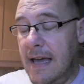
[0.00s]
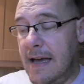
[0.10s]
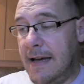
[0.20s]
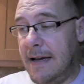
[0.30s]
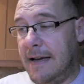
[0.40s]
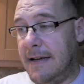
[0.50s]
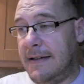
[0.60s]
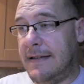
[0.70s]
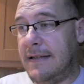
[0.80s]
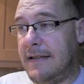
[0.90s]

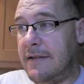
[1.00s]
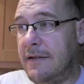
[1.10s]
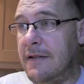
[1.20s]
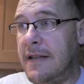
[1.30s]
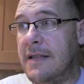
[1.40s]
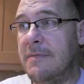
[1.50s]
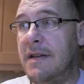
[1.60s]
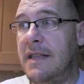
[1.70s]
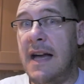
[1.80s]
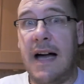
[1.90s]
So that's
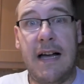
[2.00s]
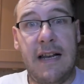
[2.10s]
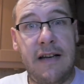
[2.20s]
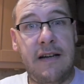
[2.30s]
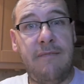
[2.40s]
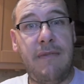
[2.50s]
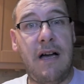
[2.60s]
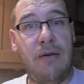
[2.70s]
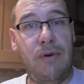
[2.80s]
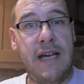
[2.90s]
been the highlight of
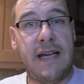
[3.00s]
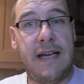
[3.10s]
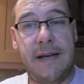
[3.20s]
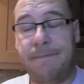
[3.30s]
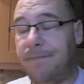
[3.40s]
my week.